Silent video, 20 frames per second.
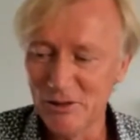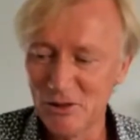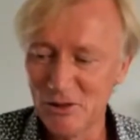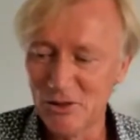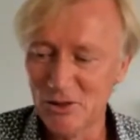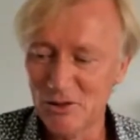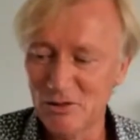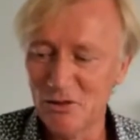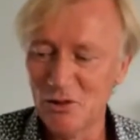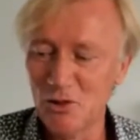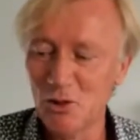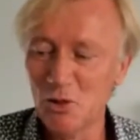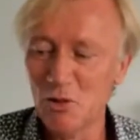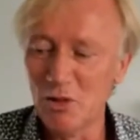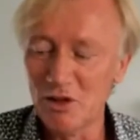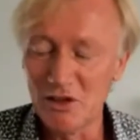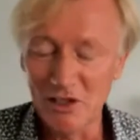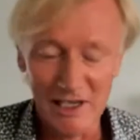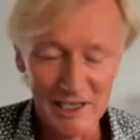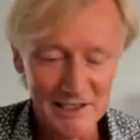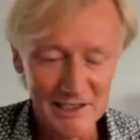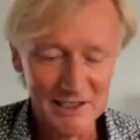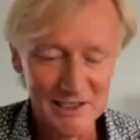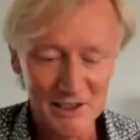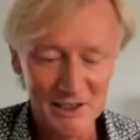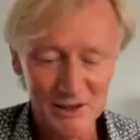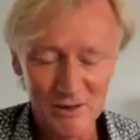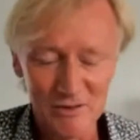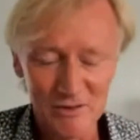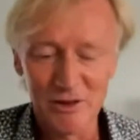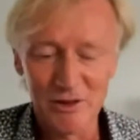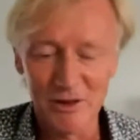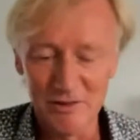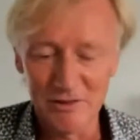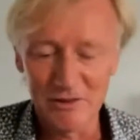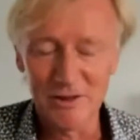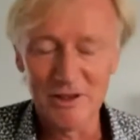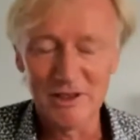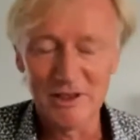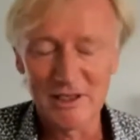sort of new modality of
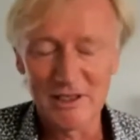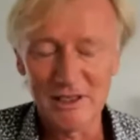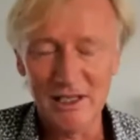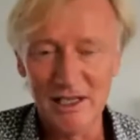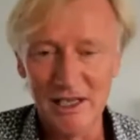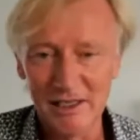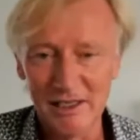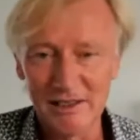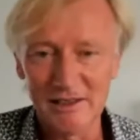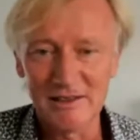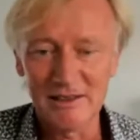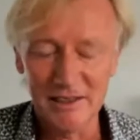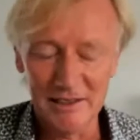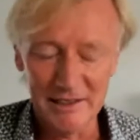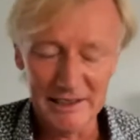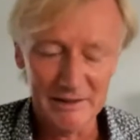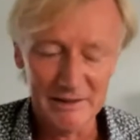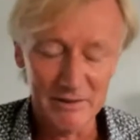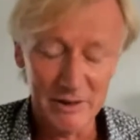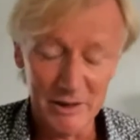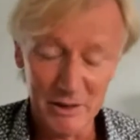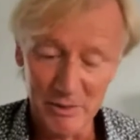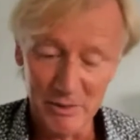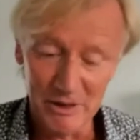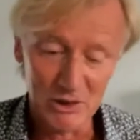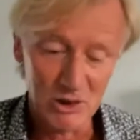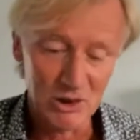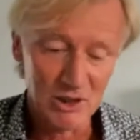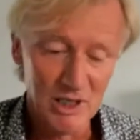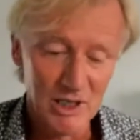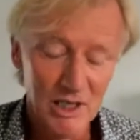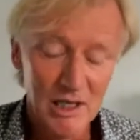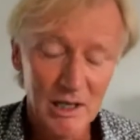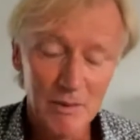conference. I like this idea very much.